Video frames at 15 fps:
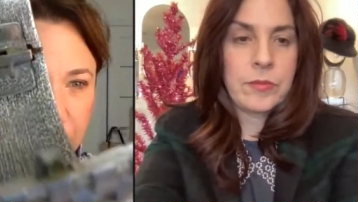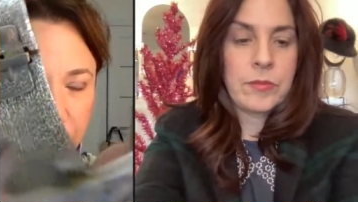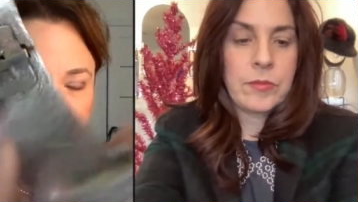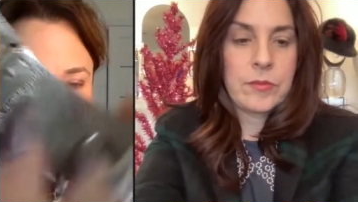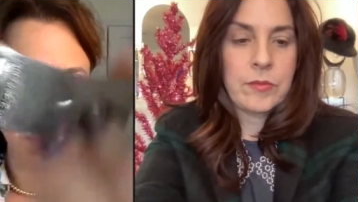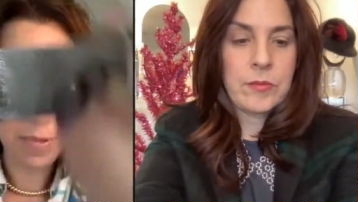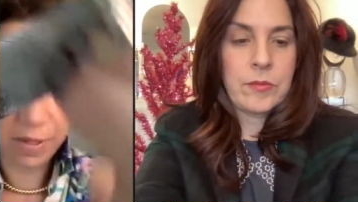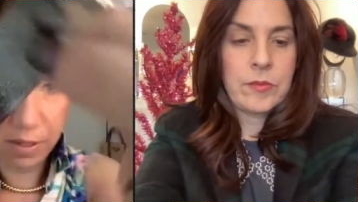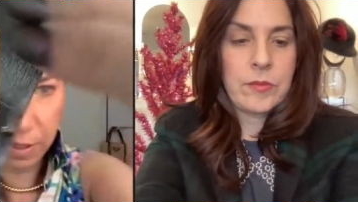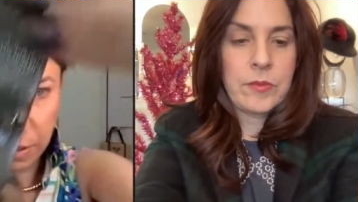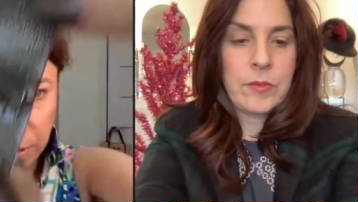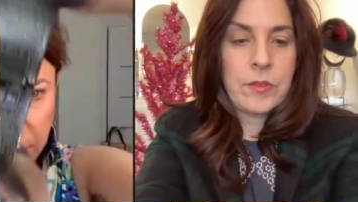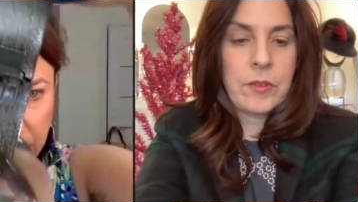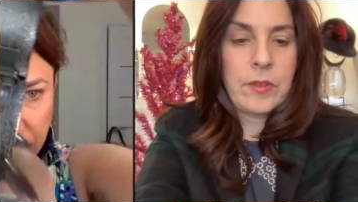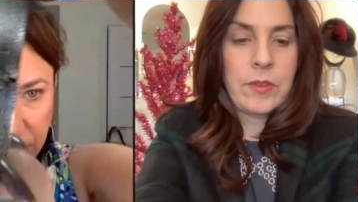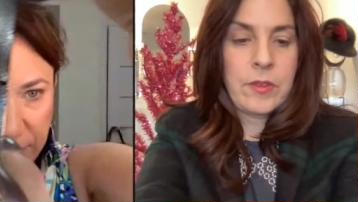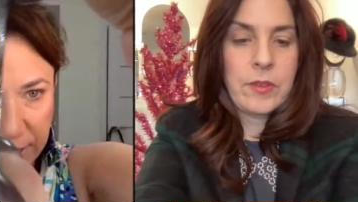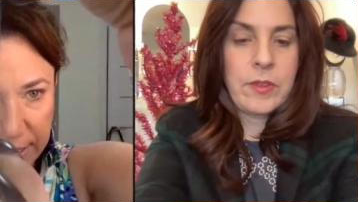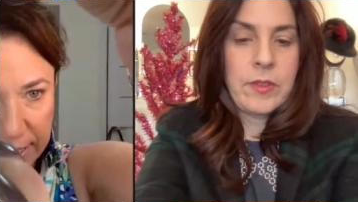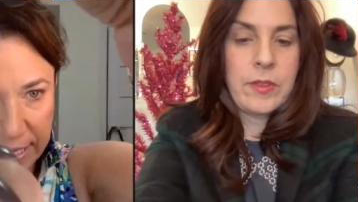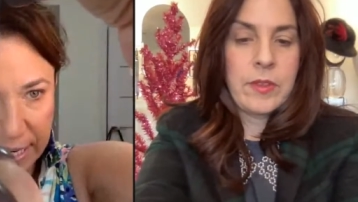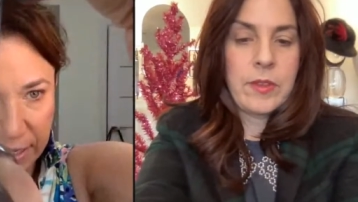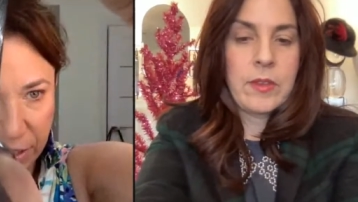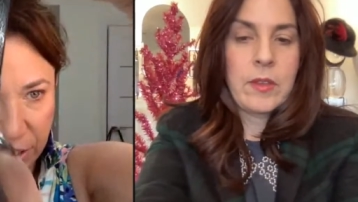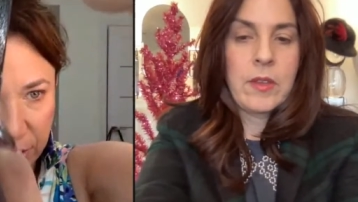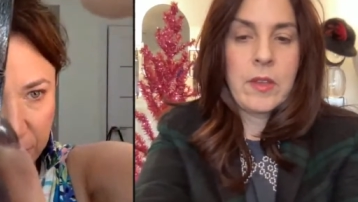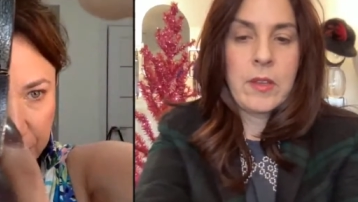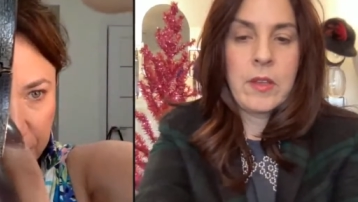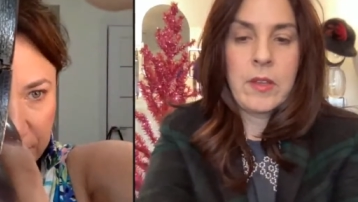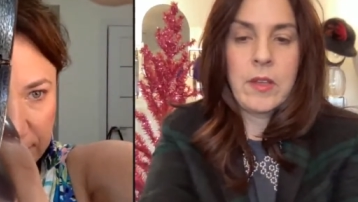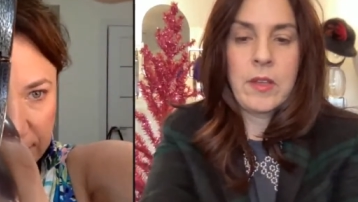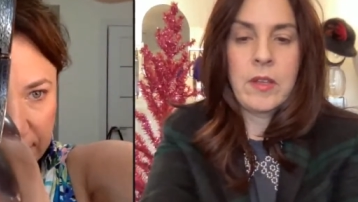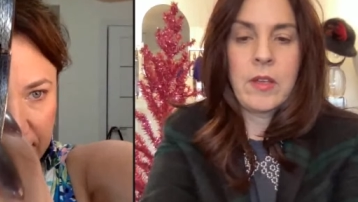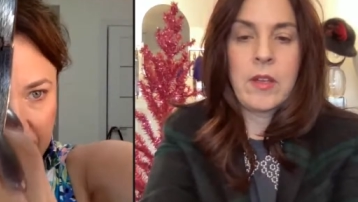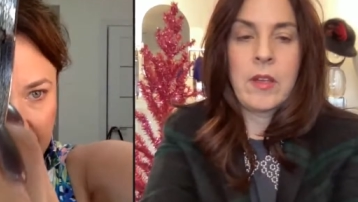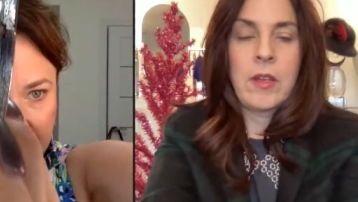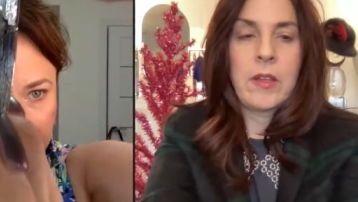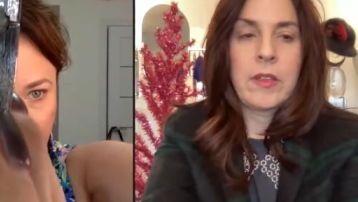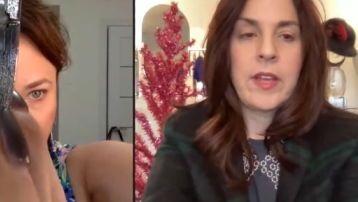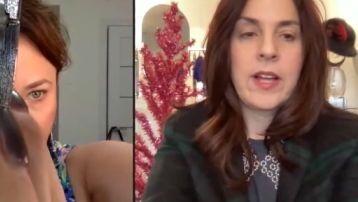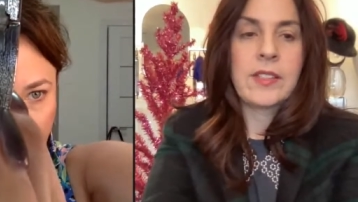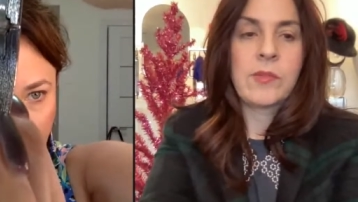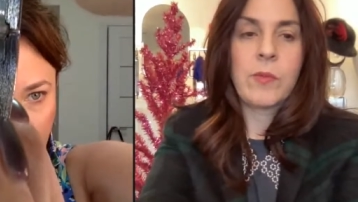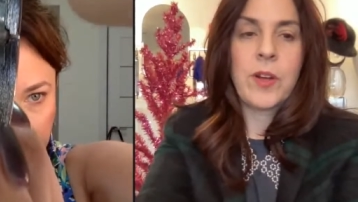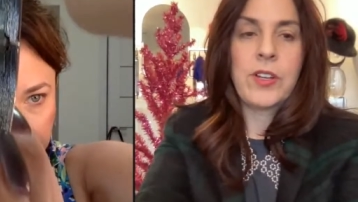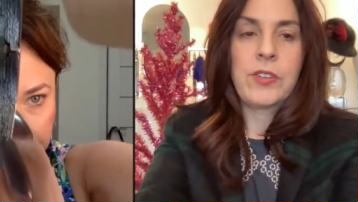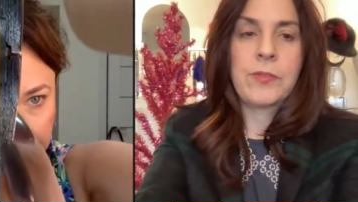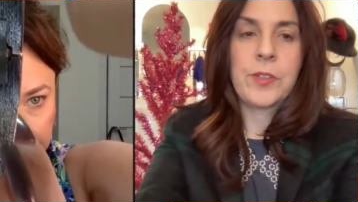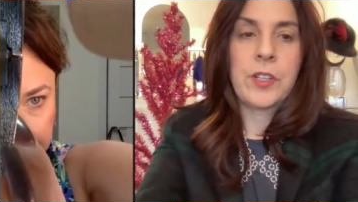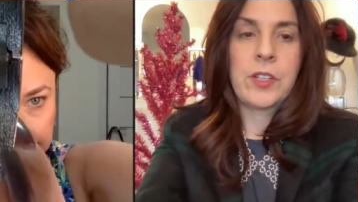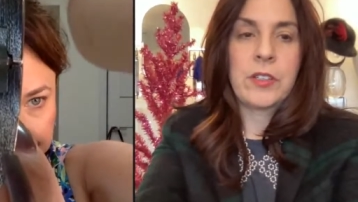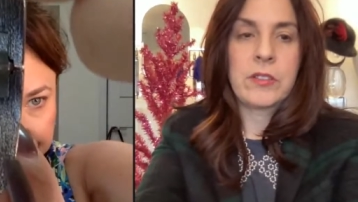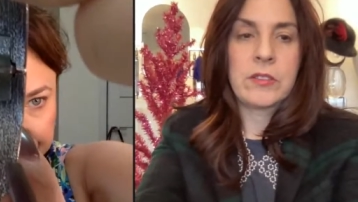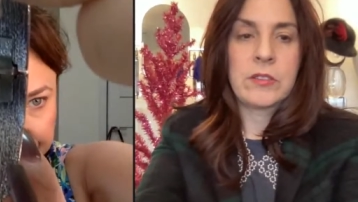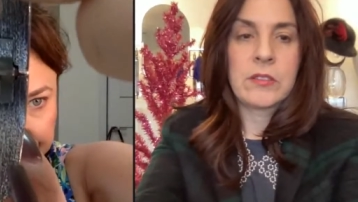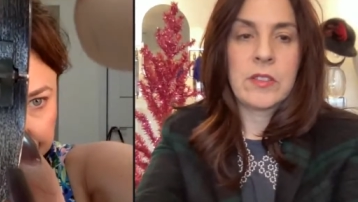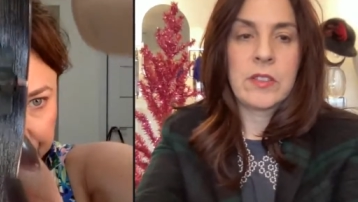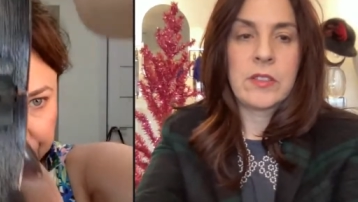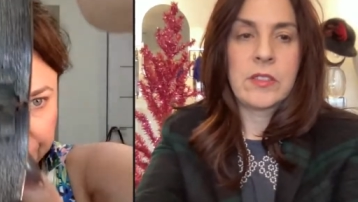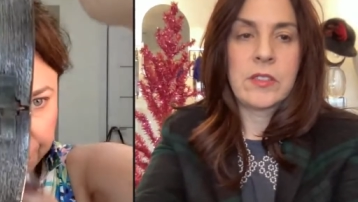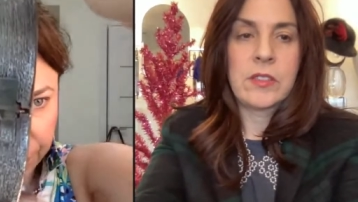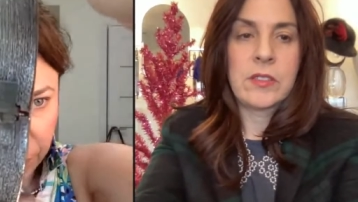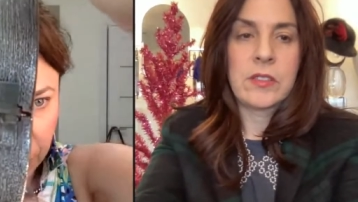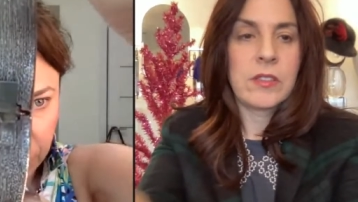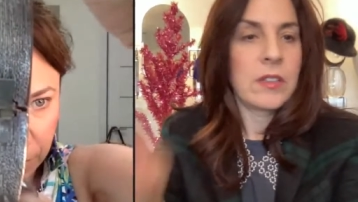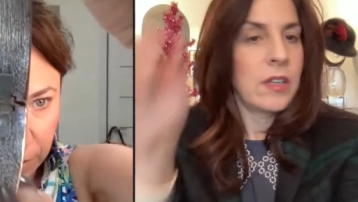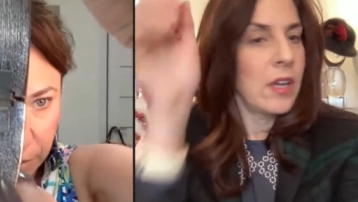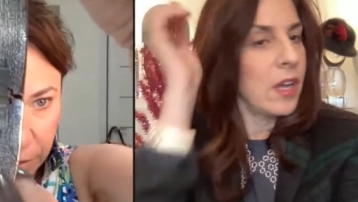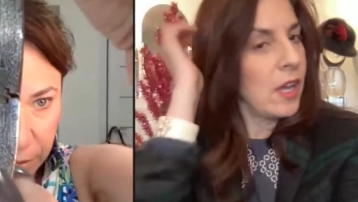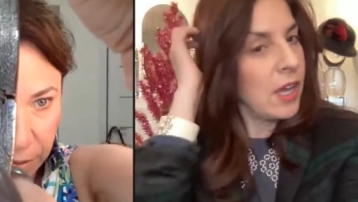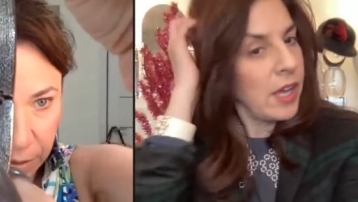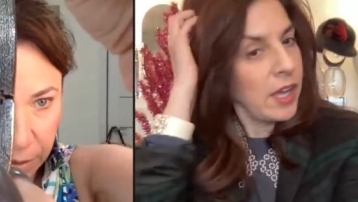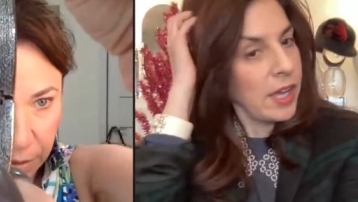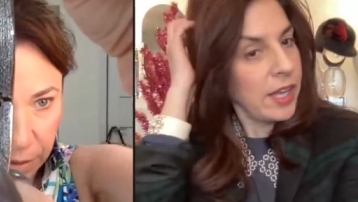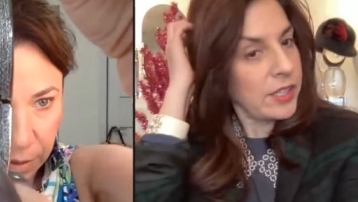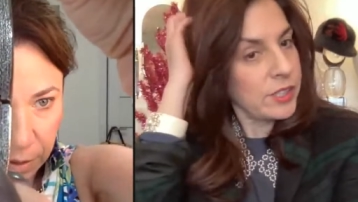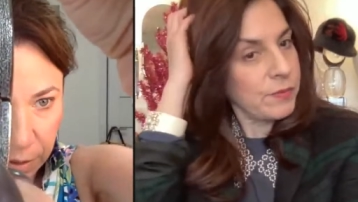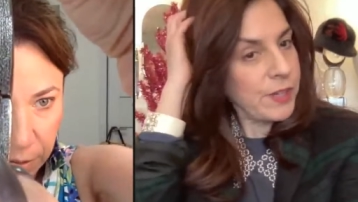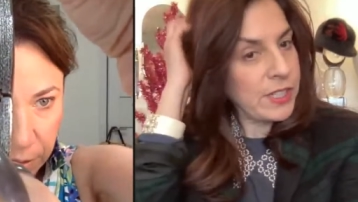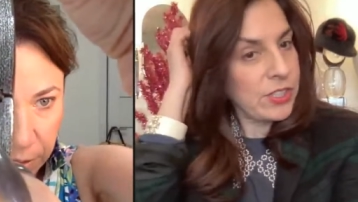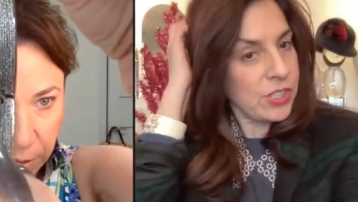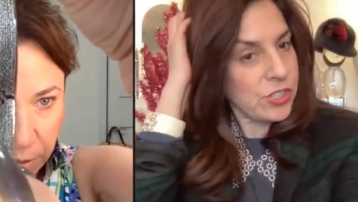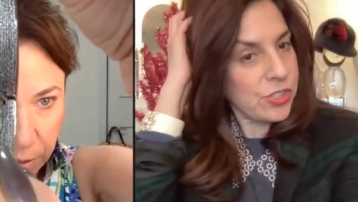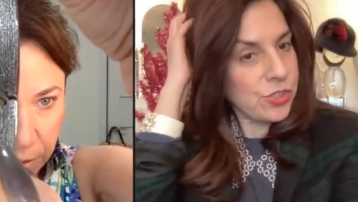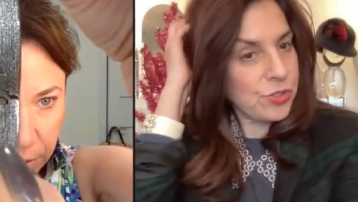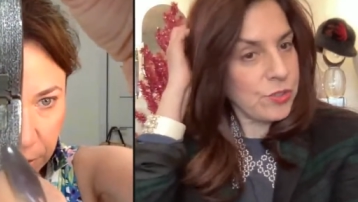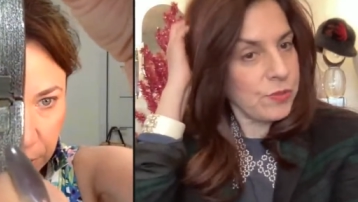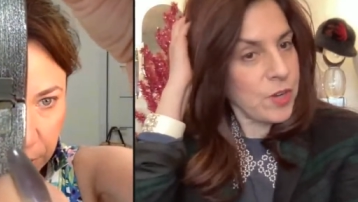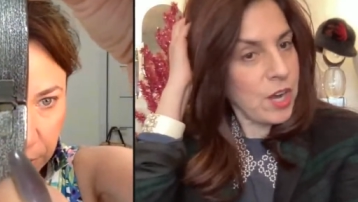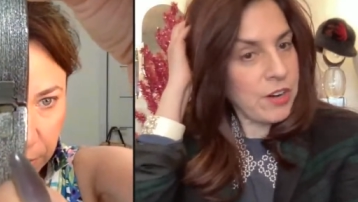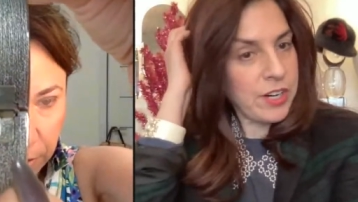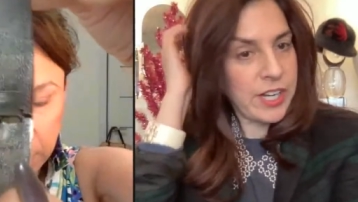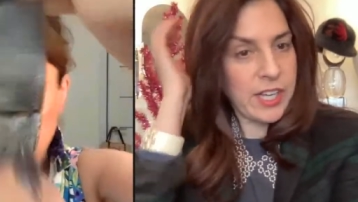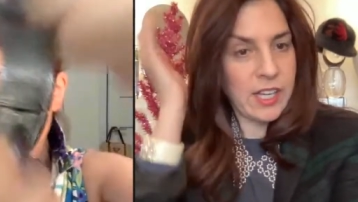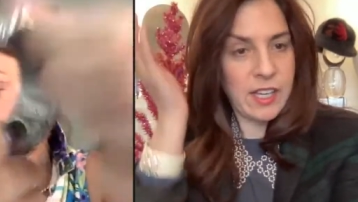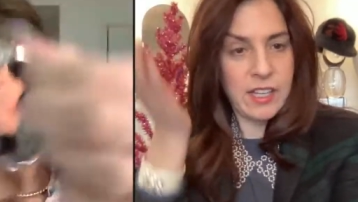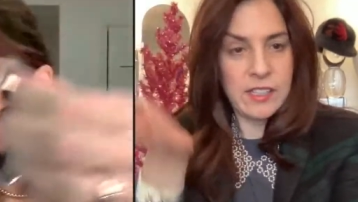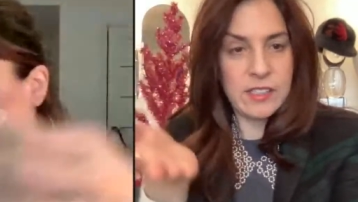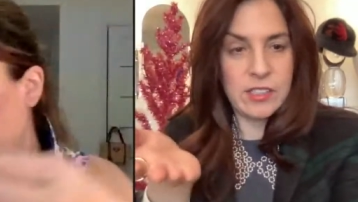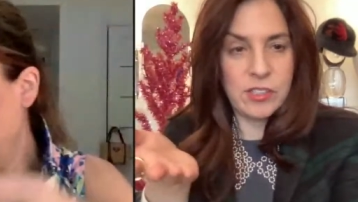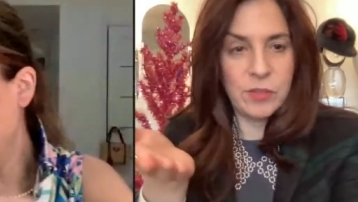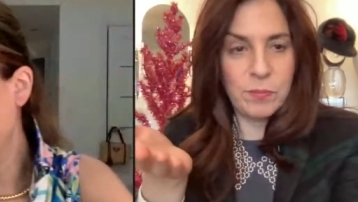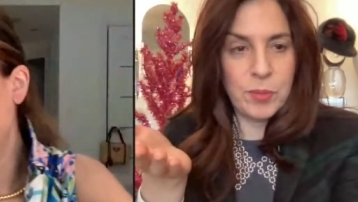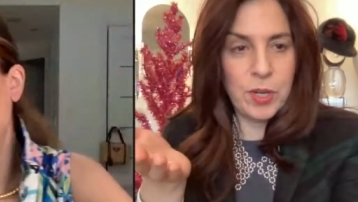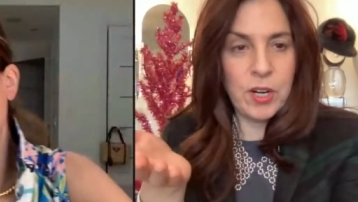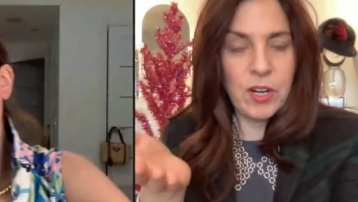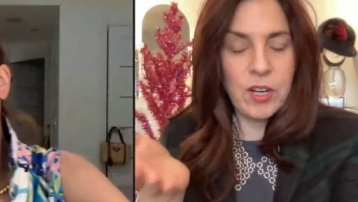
It might be a little tough to see just because of the angle. That's wonderful. It's it's vintage Trifari. It's, it's vintage